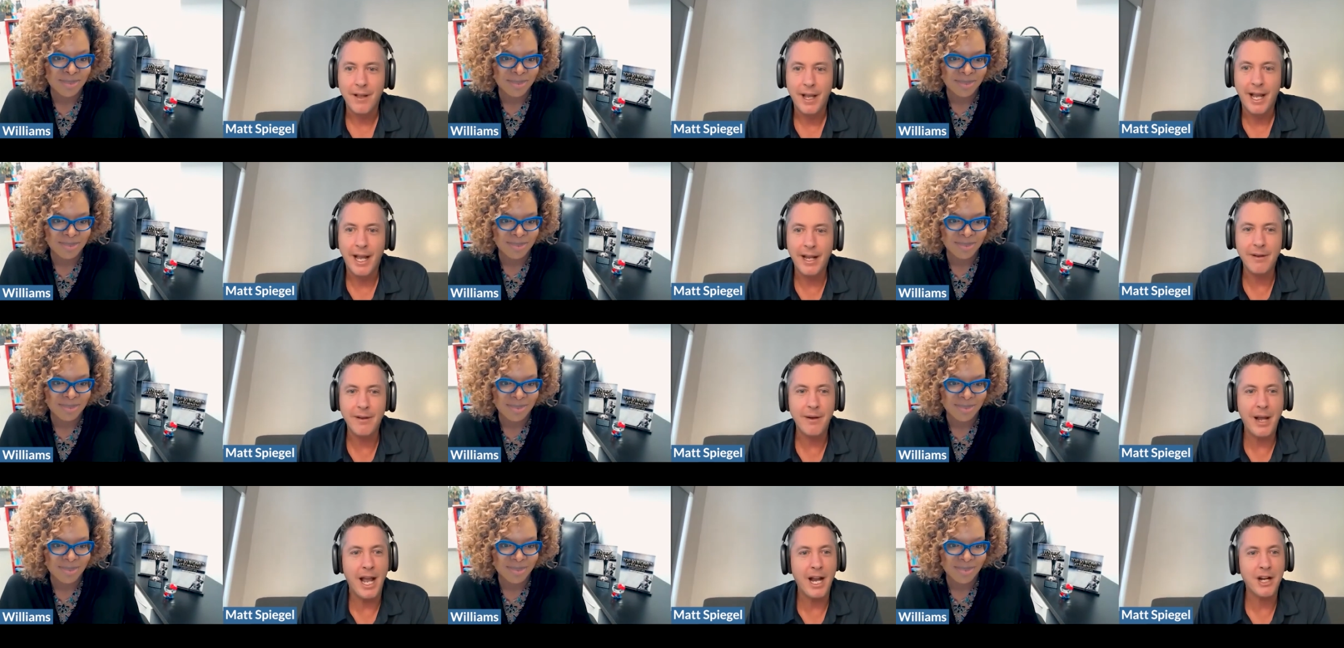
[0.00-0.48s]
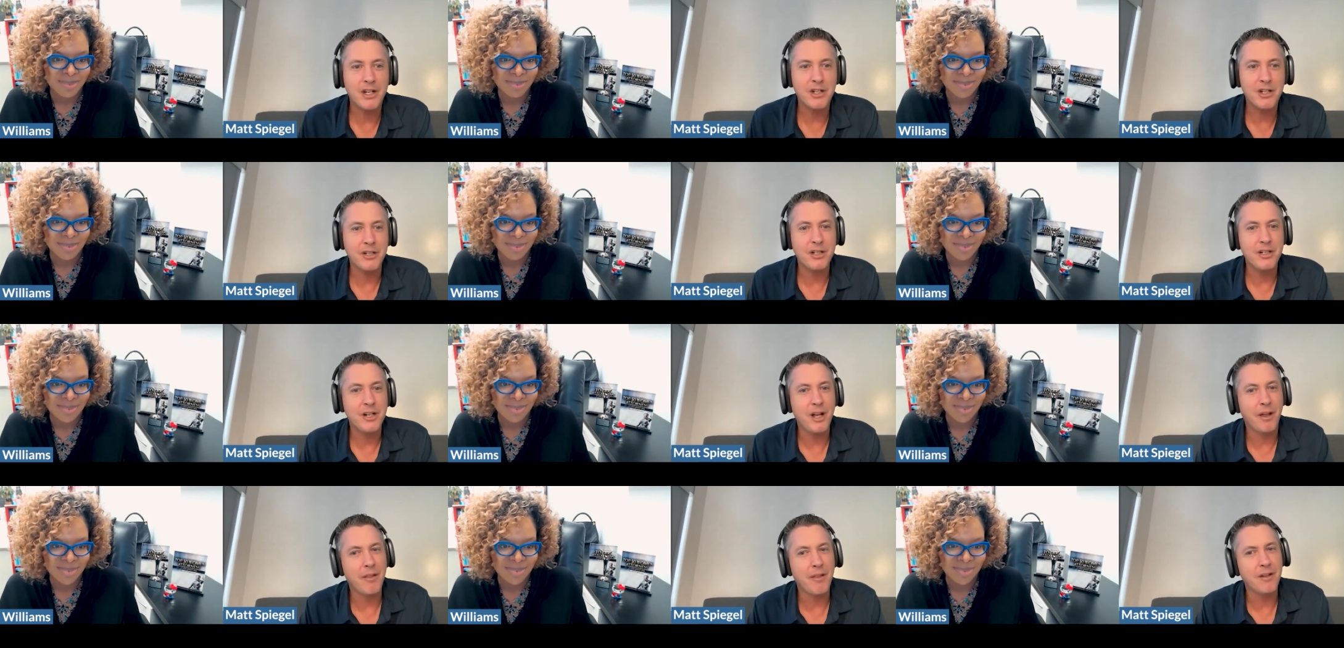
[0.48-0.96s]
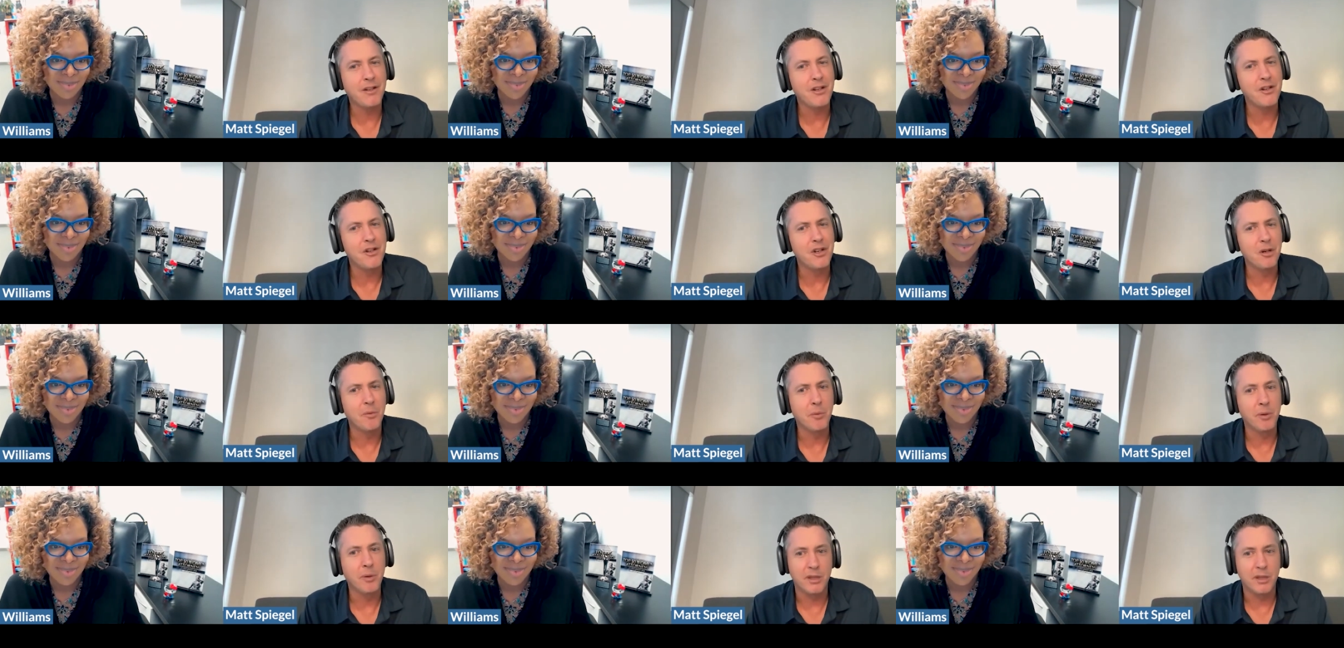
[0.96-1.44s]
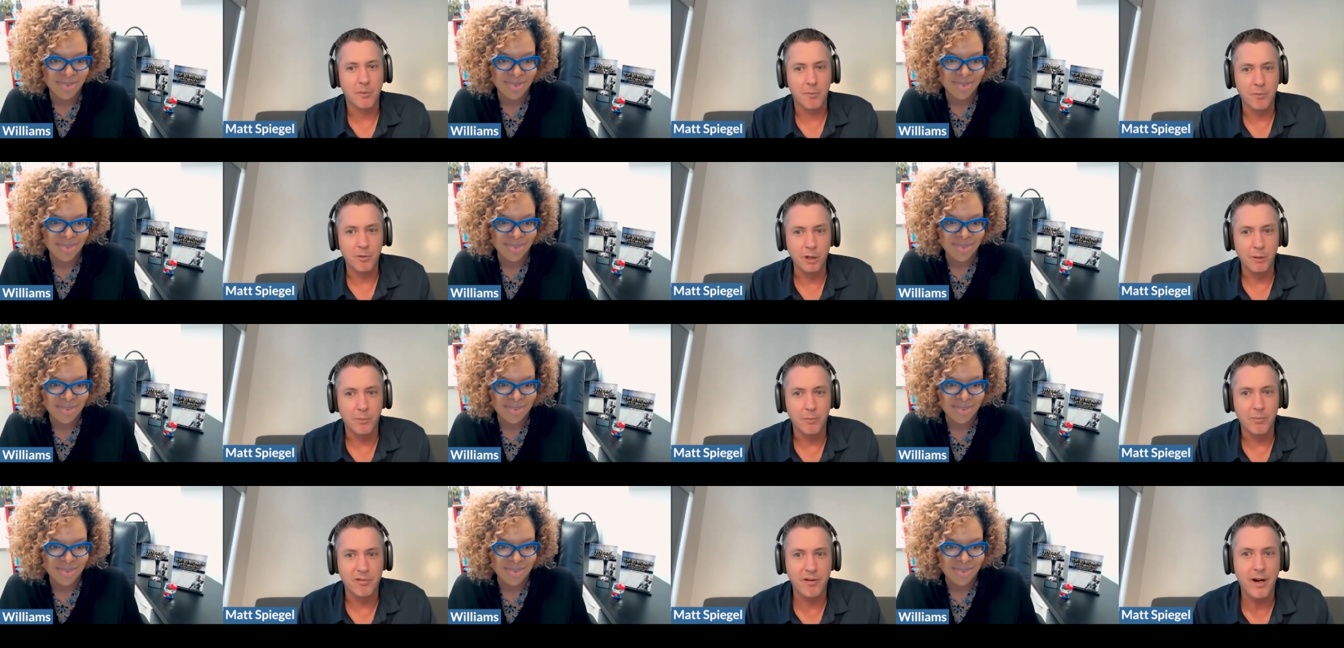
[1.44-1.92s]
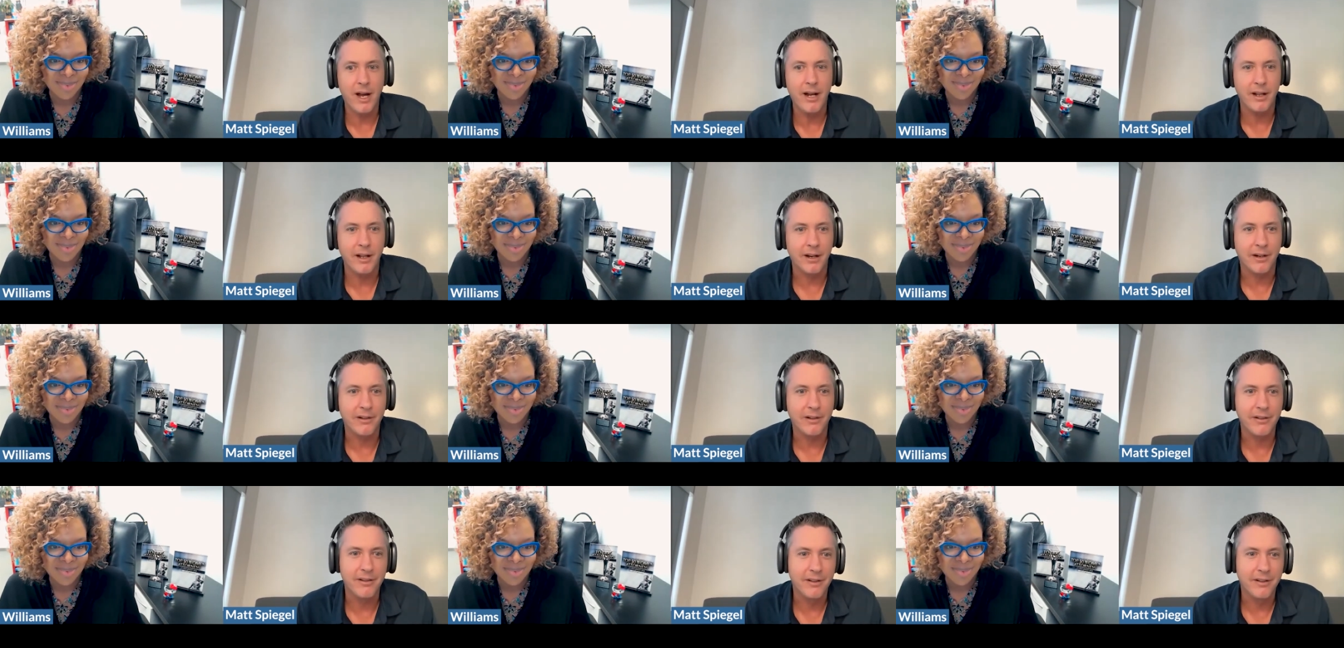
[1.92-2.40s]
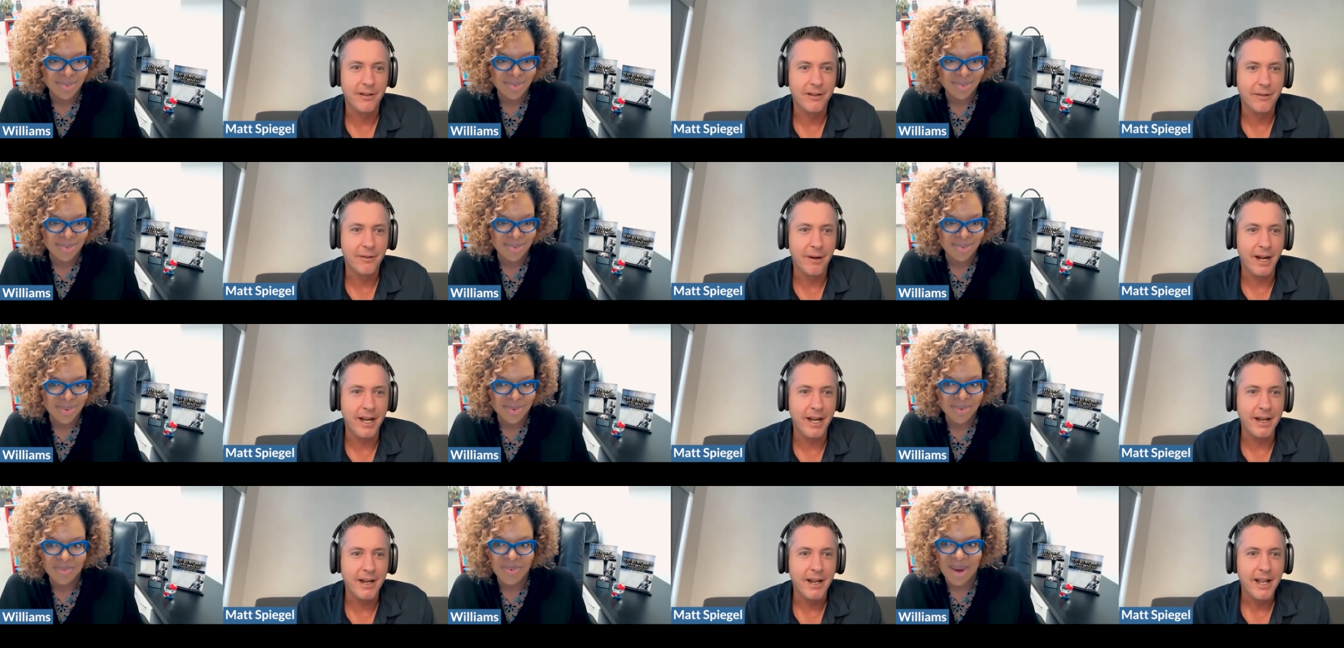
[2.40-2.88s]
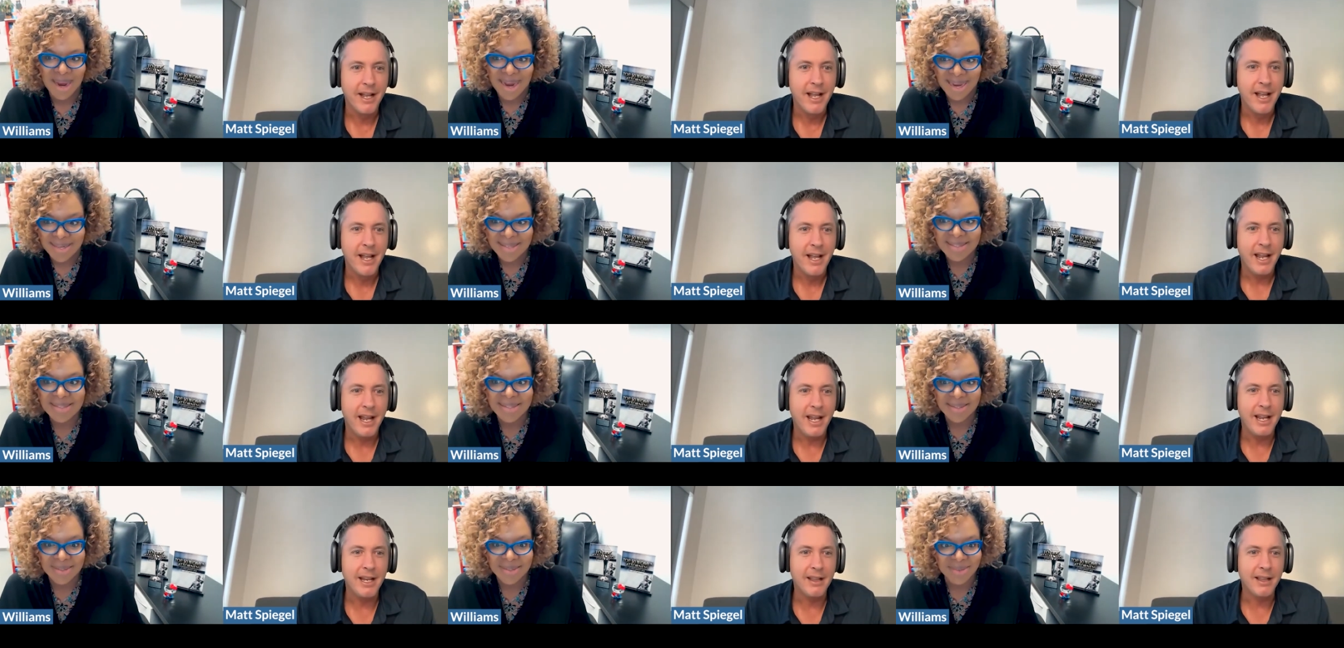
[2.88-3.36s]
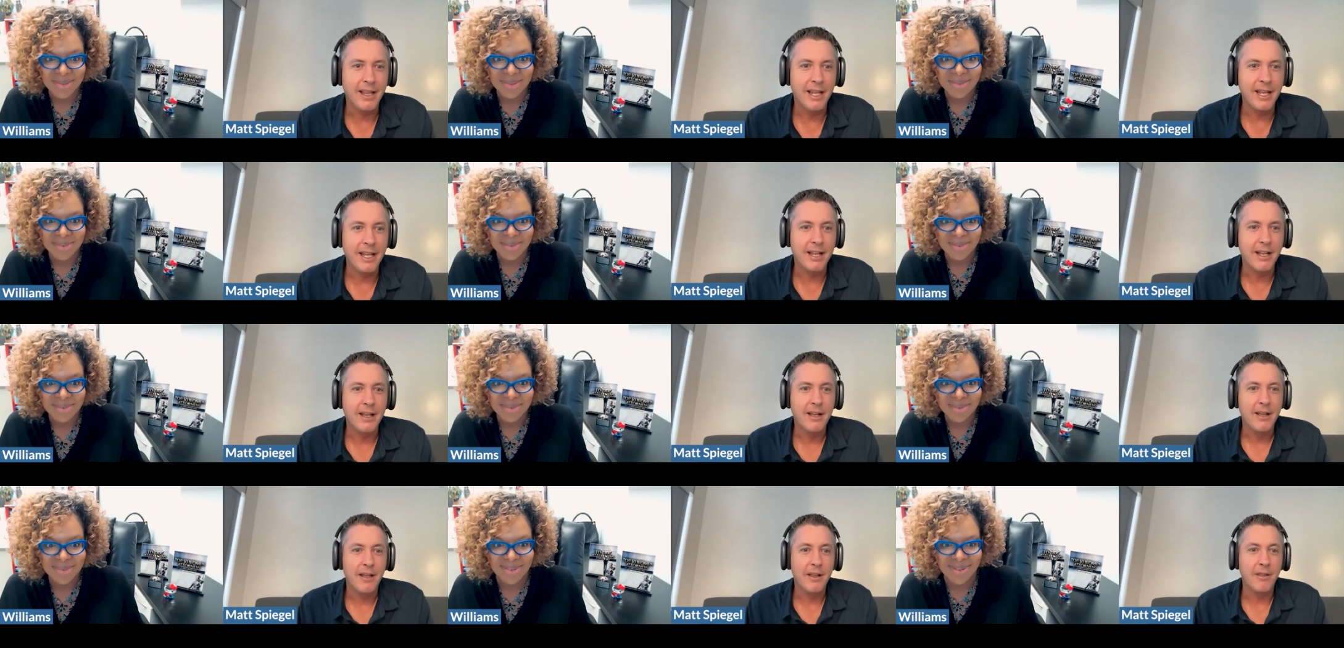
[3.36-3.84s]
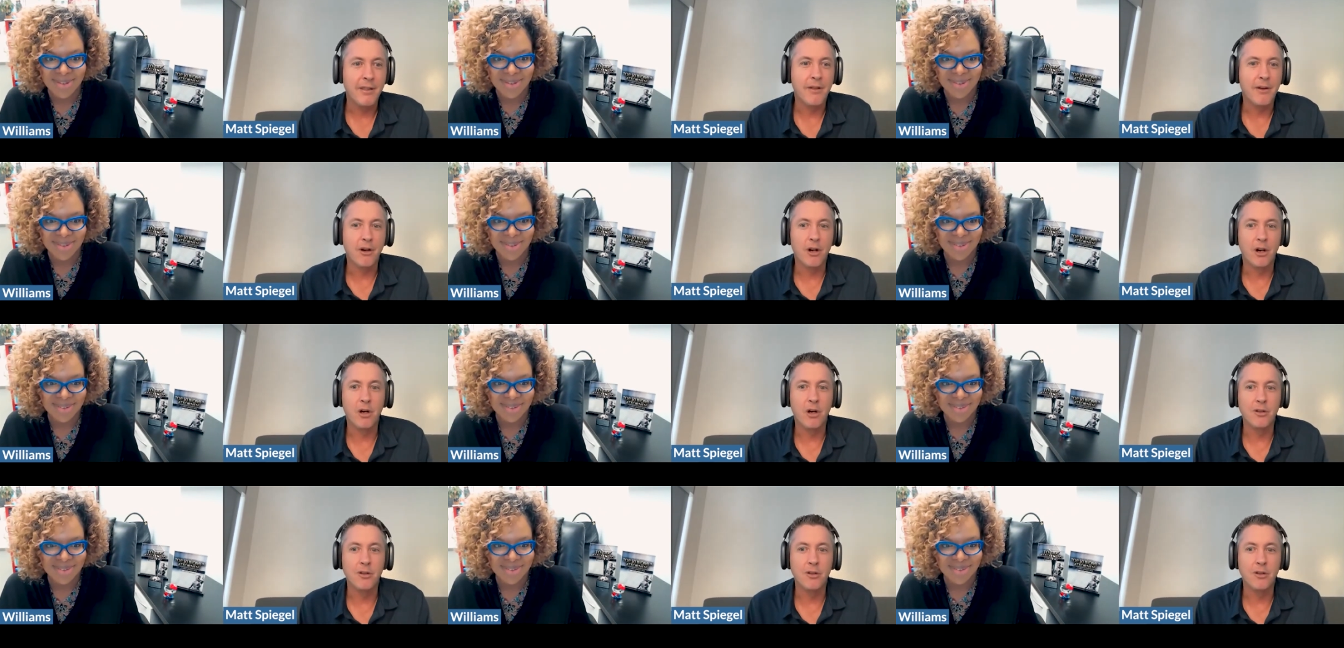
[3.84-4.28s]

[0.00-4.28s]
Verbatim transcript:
Speaker 1: had actually nothing to do with the real product, right? It like, they're a